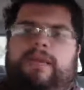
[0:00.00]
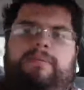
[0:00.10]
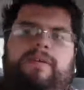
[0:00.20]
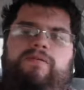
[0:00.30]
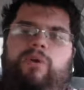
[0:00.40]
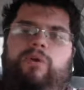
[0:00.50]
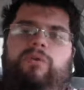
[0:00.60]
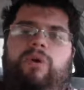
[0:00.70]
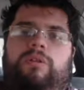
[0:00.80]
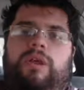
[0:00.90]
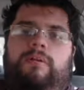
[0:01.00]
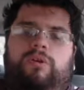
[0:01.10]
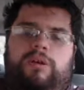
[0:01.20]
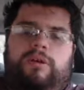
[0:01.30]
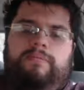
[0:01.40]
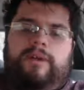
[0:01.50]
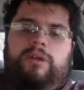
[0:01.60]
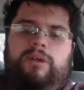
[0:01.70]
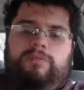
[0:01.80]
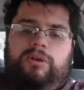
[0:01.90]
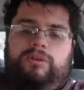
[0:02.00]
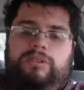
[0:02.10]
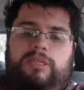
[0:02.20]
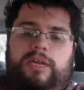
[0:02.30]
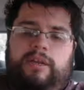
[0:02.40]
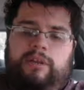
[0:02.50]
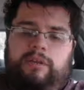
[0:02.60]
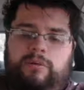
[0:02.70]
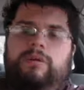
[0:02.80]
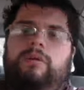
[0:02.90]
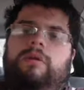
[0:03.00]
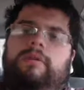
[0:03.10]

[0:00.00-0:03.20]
Maybe if you know a lot more about computers than I do,